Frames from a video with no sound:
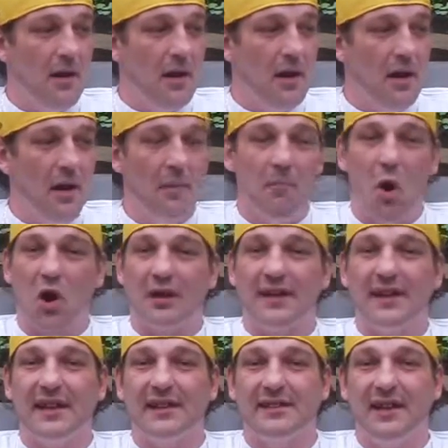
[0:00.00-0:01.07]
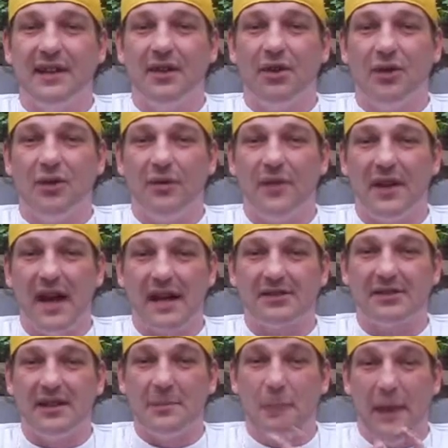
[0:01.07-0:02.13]
A marketing deal that
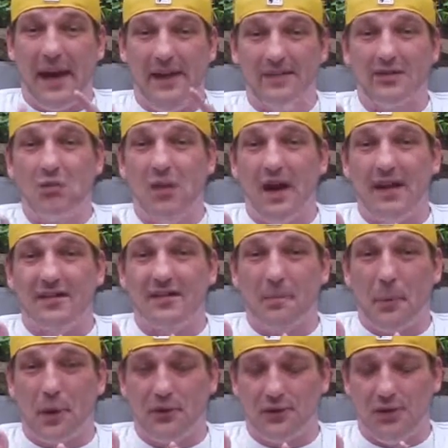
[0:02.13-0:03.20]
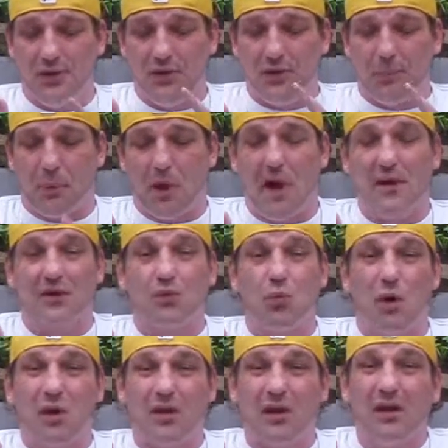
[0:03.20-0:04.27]
actually pays the way it's supposed to do, the products
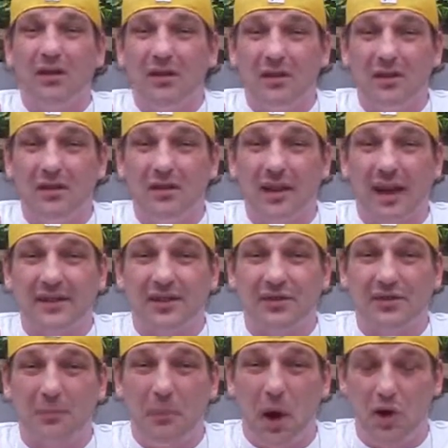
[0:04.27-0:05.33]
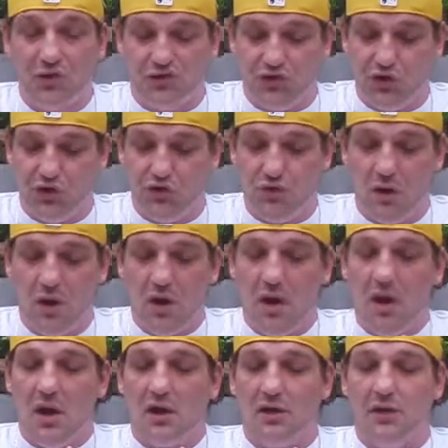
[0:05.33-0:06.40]
work like they're supposed to,
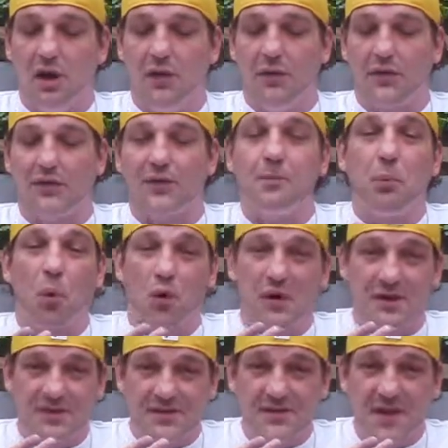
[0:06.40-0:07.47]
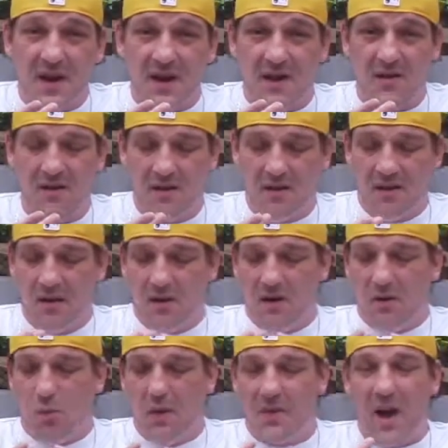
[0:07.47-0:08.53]
the support is there
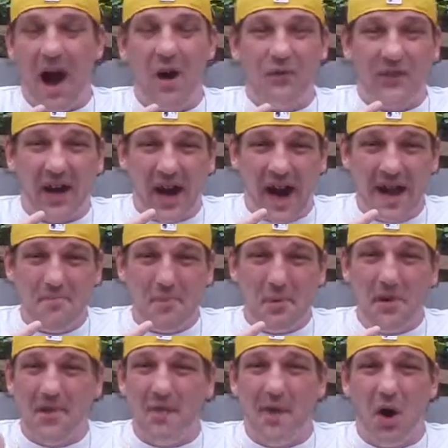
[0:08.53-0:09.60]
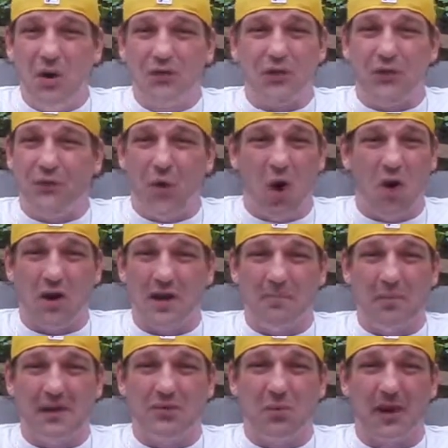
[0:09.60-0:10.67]
without the hype, those are far and in
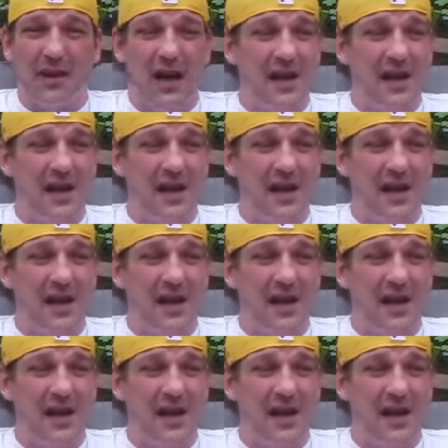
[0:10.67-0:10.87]
between.